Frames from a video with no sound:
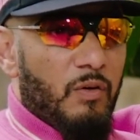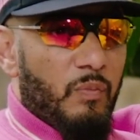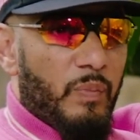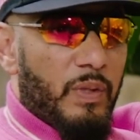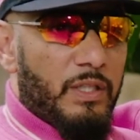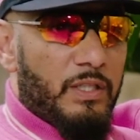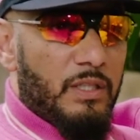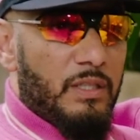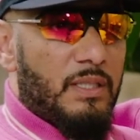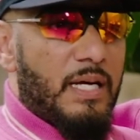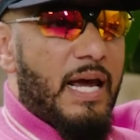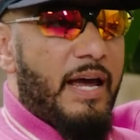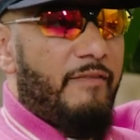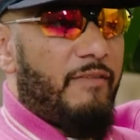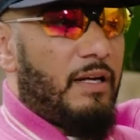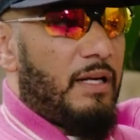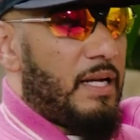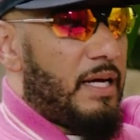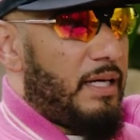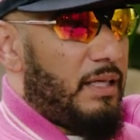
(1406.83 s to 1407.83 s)
but just
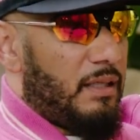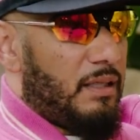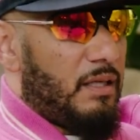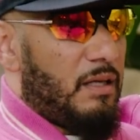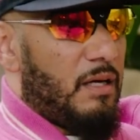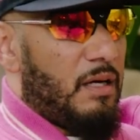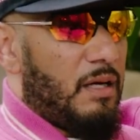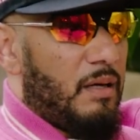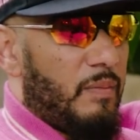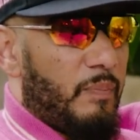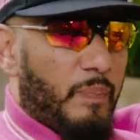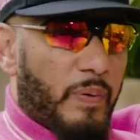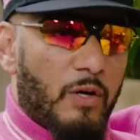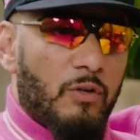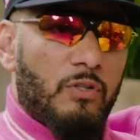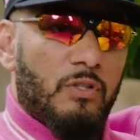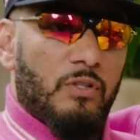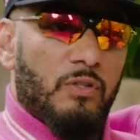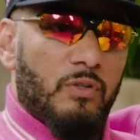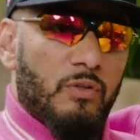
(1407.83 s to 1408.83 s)
having like uh,
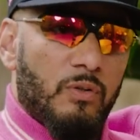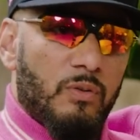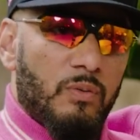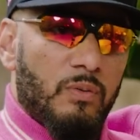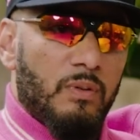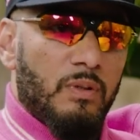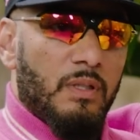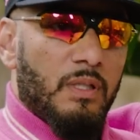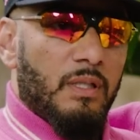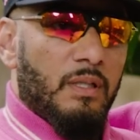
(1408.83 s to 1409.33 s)
personal